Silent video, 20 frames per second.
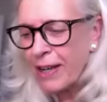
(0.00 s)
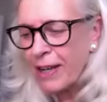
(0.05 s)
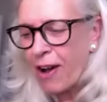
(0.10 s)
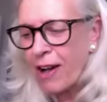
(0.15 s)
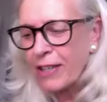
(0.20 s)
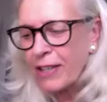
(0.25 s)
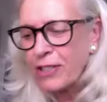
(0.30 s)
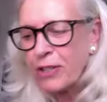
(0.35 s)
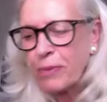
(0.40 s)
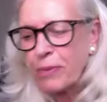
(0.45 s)

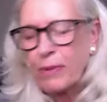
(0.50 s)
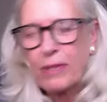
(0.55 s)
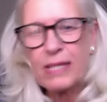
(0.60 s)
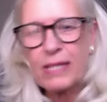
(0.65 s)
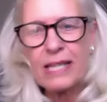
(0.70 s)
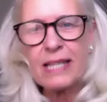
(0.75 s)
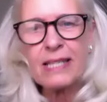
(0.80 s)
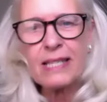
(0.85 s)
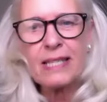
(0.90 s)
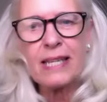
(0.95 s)
October
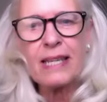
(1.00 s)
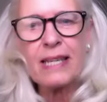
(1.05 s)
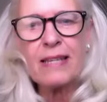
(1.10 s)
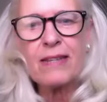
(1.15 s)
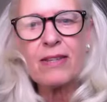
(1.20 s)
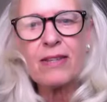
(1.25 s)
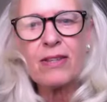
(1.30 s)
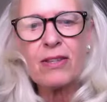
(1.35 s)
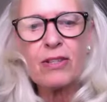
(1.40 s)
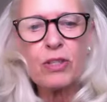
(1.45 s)

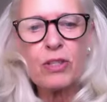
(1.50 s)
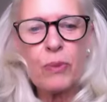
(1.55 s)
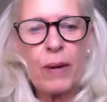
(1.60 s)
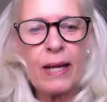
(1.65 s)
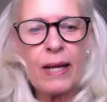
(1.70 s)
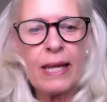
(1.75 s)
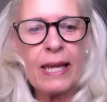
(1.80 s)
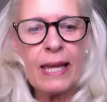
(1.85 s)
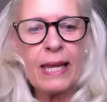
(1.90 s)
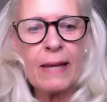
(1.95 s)
16th to the
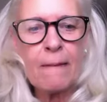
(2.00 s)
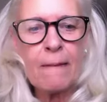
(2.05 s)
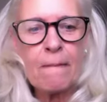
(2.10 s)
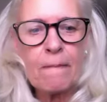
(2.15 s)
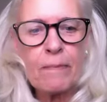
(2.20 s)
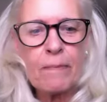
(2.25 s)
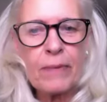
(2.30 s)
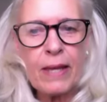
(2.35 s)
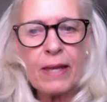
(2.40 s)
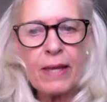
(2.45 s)
20th,
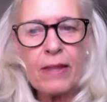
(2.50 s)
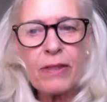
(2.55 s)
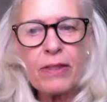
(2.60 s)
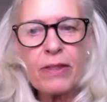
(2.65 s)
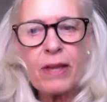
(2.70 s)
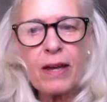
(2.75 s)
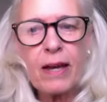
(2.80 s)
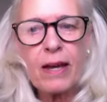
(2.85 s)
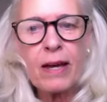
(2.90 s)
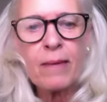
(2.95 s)

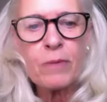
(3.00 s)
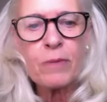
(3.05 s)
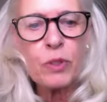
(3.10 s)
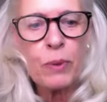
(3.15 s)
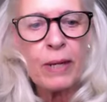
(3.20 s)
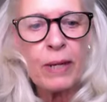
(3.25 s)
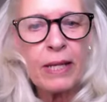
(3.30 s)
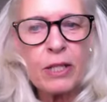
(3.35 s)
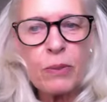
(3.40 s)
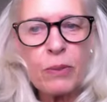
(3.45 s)

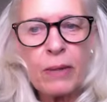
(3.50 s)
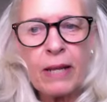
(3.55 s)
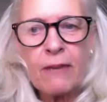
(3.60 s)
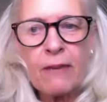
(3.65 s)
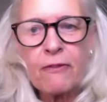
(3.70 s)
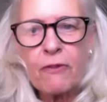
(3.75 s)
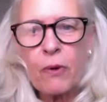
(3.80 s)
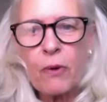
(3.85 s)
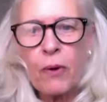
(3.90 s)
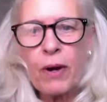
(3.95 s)

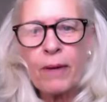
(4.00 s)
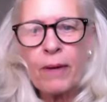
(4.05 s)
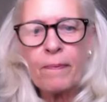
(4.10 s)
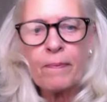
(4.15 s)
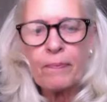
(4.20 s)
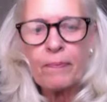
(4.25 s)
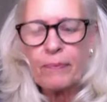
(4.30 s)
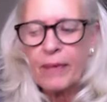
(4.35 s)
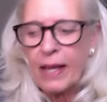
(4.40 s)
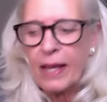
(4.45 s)
2024.
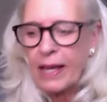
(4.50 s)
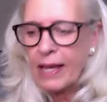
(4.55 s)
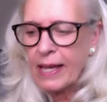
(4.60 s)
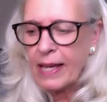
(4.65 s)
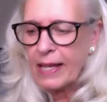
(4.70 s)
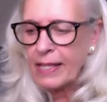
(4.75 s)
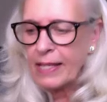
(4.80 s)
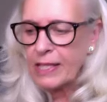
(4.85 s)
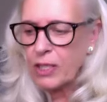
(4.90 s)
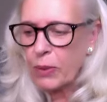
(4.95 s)

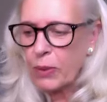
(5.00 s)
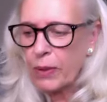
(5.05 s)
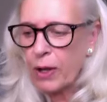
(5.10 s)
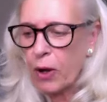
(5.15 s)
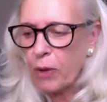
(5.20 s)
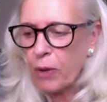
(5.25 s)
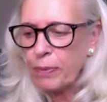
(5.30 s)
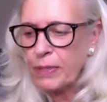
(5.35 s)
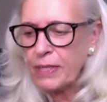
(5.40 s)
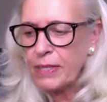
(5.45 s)
So we
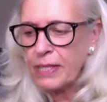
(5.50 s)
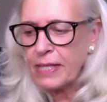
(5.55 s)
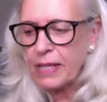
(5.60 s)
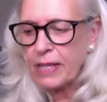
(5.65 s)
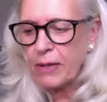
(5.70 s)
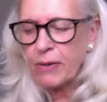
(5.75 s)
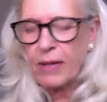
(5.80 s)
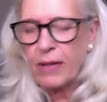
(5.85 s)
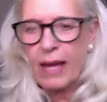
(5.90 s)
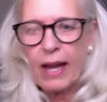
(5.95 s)
hope to see
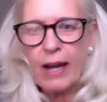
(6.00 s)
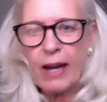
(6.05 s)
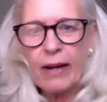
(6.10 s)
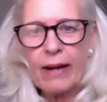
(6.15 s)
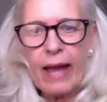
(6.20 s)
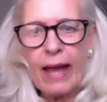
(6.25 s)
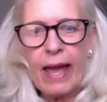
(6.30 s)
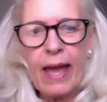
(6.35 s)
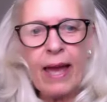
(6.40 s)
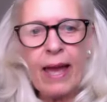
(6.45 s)
you there,
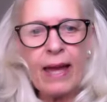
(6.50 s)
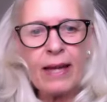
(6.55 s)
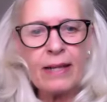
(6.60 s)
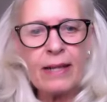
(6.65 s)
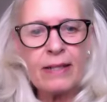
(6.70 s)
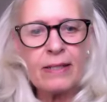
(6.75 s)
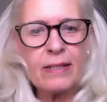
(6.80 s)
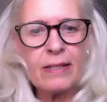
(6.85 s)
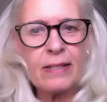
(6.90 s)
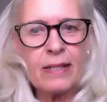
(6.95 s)

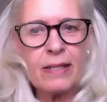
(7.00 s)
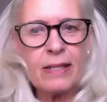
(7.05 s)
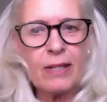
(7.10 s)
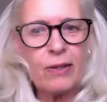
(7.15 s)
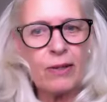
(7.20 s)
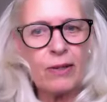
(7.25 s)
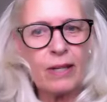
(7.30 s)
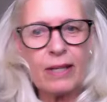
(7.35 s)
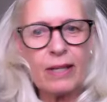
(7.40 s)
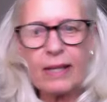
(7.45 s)
and you
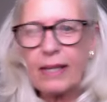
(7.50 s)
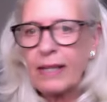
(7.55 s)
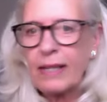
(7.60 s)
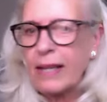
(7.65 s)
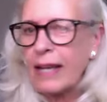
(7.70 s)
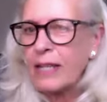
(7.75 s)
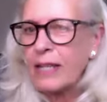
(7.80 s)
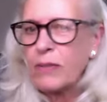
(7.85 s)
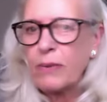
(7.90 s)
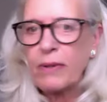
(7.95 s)
can
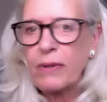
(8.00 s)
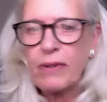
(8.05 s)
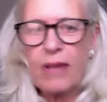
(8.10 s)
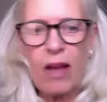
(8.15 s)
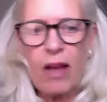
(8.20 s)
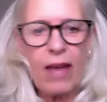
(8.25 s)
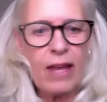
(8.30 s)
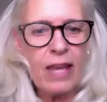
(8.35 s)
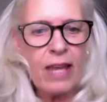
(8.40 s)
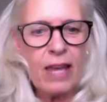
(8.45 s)
connect with
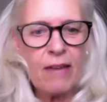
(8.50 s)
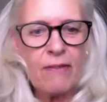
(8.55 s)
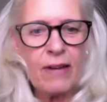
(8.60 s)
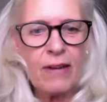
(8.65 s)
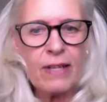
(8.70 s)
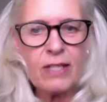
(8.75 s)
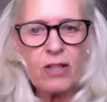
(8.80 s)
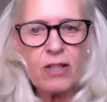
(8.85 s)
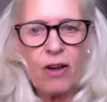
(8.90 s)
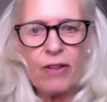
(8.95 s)
any of
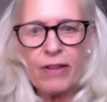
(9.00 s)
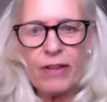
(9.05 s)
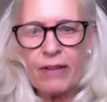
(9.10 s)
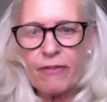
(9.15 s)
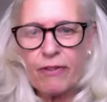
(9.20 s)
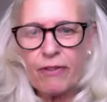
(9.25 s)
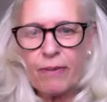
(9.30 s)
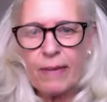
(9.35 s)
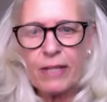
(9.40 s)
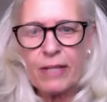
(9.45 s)
us. All the
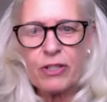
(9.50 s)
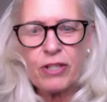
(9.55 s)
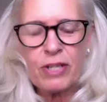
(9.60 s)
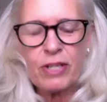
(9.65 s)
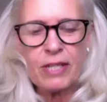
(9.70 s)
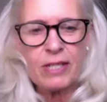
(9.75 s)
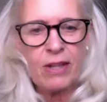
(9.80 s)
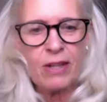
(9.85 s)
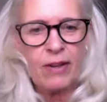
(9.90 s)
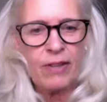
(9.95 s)
information
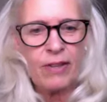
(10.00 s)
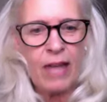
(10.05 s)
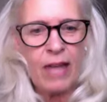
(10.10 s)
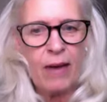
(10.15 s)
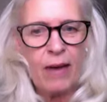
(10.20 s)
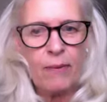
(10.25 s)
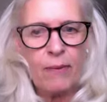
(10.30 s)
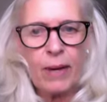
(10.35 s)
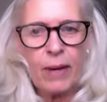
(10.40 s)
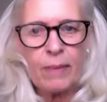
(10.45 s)
is on
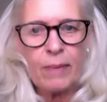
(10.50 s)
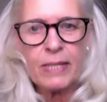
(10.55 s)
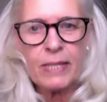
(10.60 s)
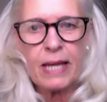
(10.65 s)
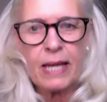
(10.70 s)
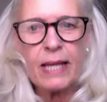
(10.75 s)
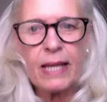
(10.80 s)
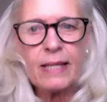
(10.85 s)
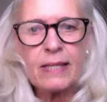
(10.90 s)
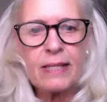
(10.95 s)
that
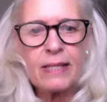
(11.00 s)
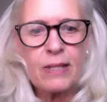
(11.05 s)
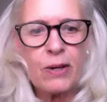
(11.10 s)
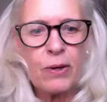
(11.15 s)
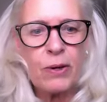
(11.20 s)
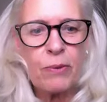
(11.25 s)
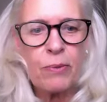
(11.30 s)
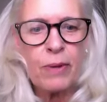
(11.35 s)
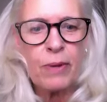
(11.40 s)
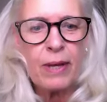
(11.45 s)
website.
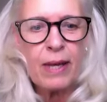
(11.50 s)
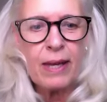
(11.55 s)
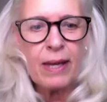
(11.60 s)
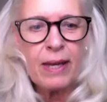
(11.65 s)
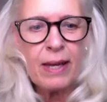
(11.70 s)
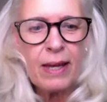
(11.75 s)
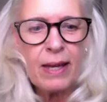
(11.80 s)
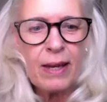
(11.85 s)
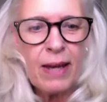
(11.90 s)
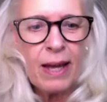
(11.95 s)
So
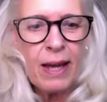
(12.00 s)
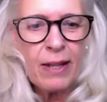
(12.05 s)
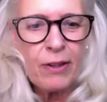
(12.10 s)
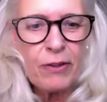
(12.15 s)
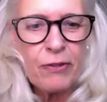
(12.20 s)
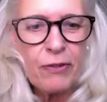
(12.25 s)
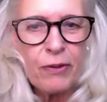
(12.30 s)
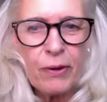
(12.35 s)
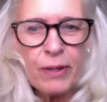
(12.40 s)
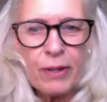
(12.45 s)
I look
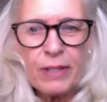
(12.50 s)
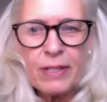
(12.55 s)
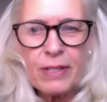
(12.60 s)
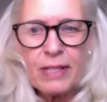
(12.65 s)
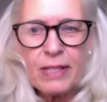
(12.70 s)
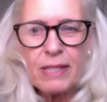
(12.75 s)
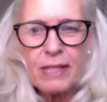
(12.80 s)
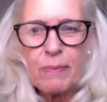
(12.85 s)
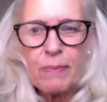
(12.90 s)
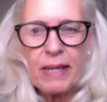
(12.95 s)
forward to
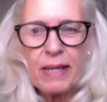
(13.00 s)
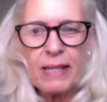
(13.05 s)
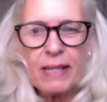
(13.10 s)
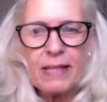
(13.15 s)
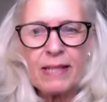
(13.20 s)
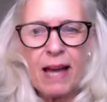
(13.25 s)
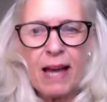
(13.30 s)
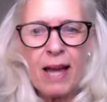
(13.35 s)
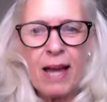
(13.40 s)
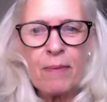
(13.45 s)
spending
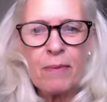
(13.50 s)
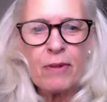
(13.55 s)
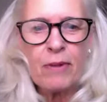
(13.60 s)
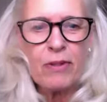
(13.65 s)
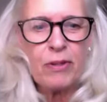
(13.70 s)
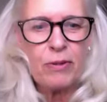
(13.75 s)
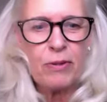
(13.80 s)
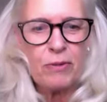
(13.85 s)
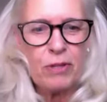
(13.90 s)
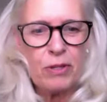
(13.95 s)
time with
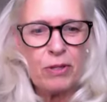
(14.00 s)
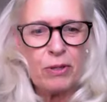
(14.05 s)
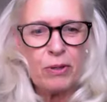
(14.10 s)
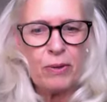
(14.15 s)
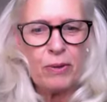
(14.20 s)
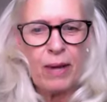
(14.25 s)
you too.